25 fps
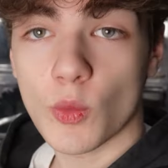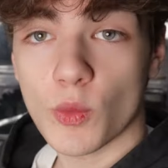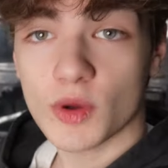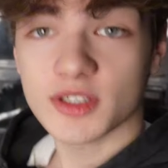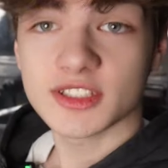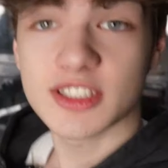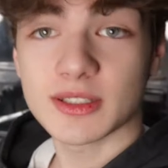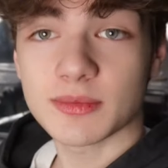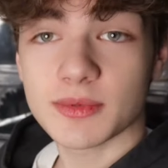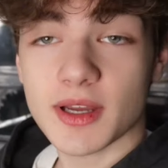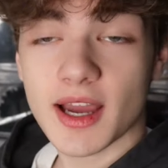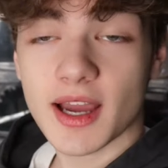What
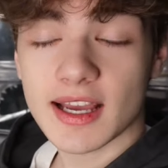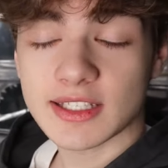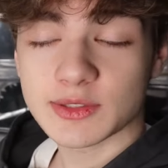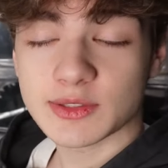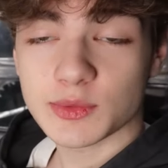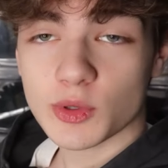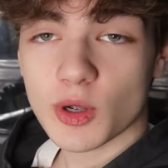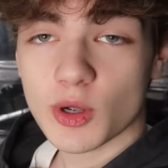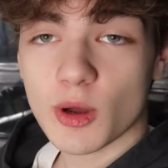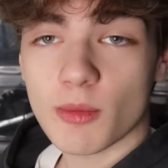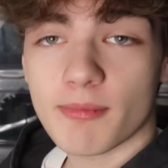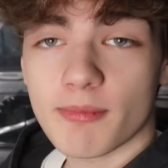is up, guys?
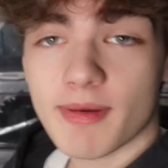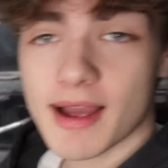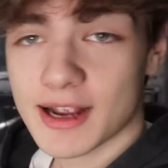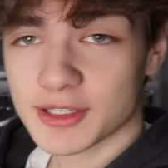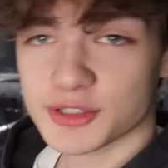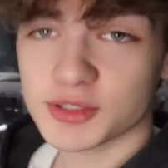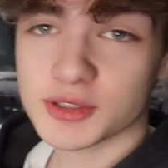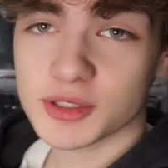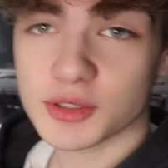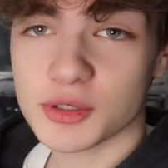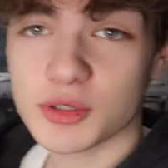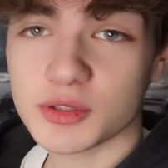Welcome back
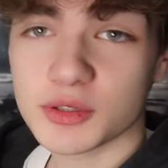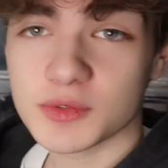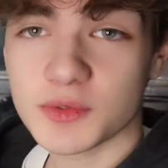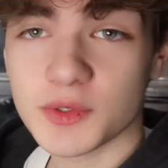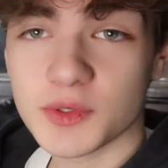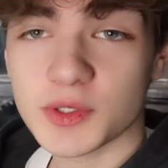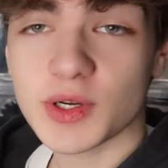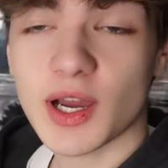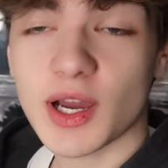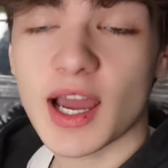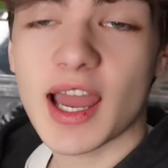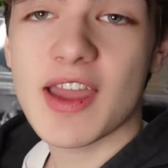to another YouTube
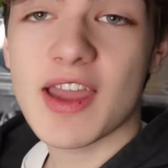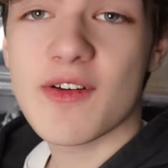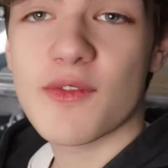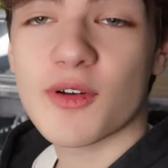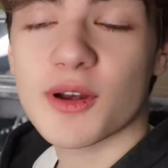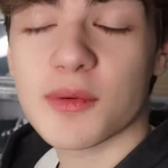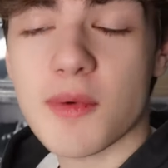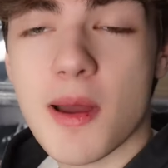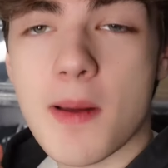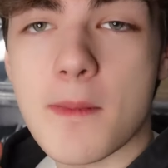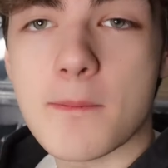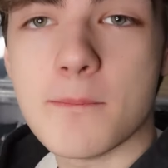video. I have one
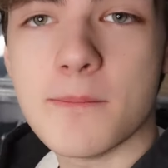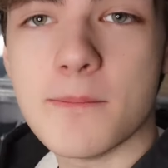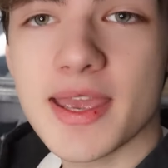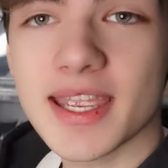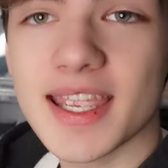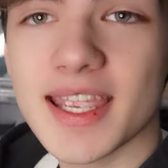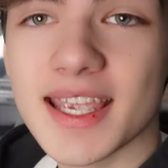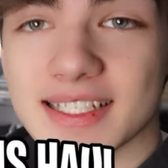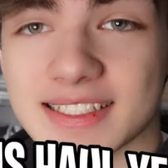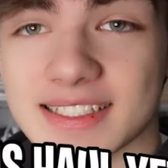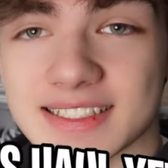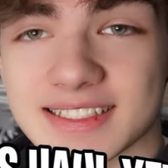of my
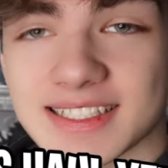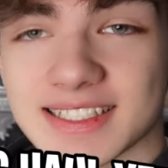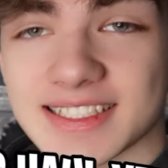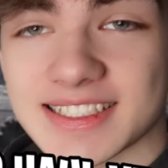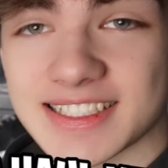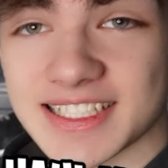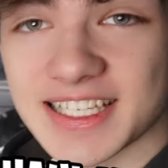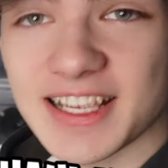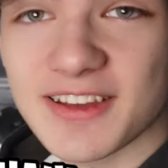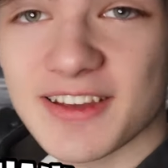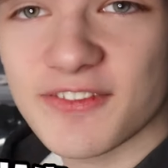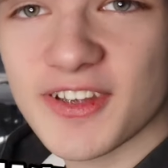biggest
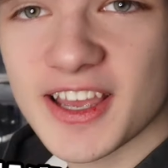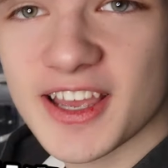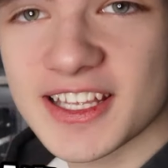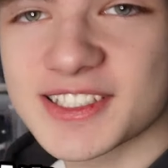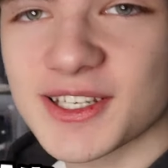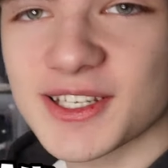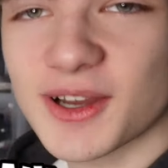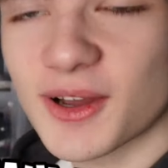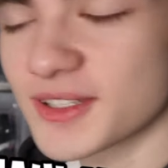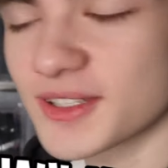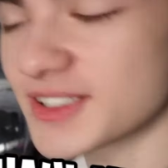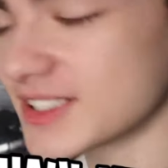Cnfans
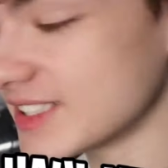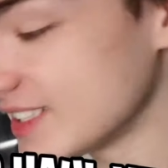hauls